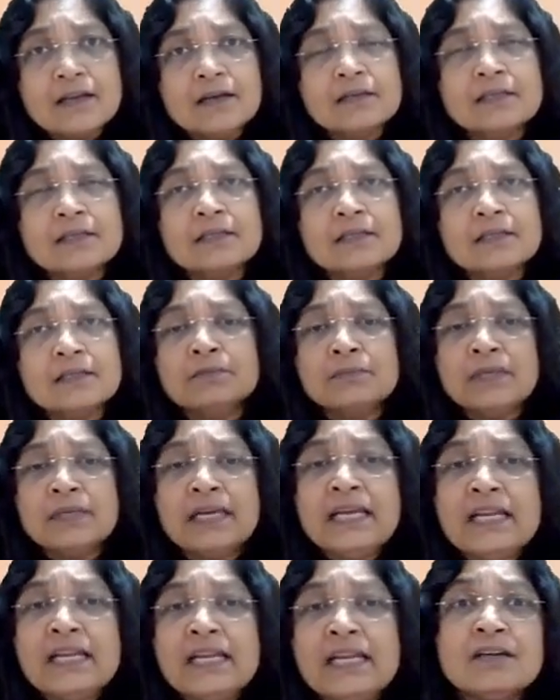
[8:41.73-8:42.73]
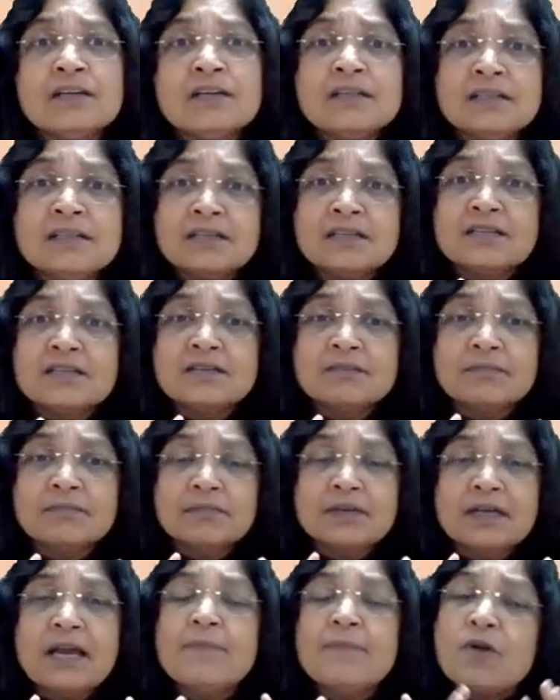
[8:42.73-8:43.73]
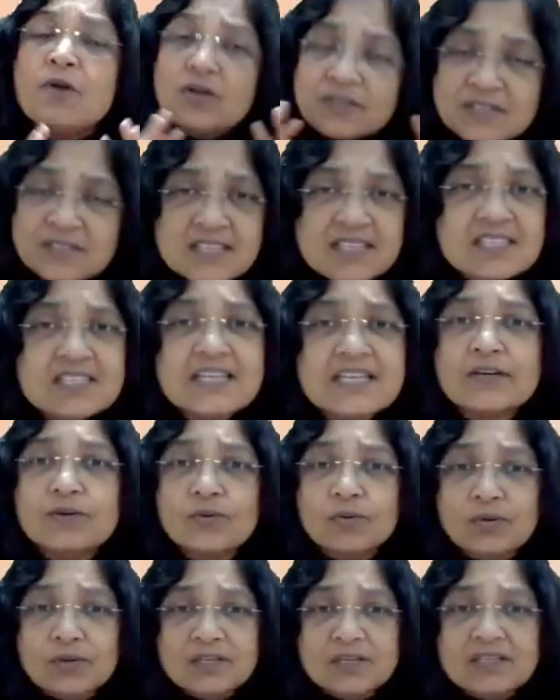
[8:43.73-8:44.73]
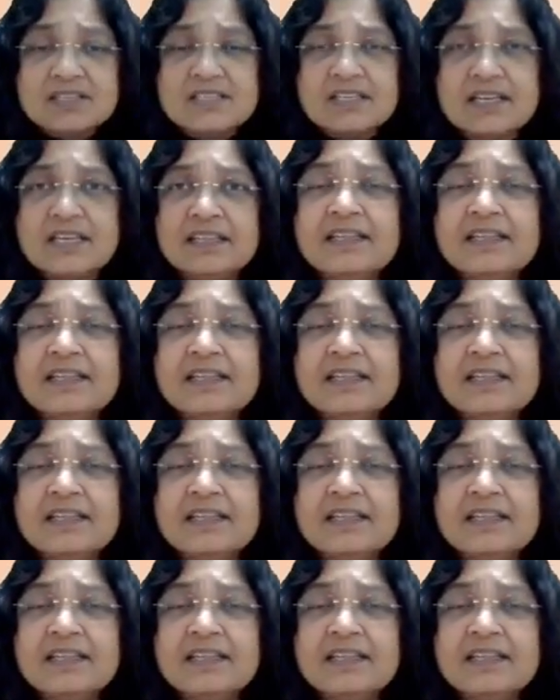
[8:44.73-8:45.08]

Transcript: amongst the stakeholders.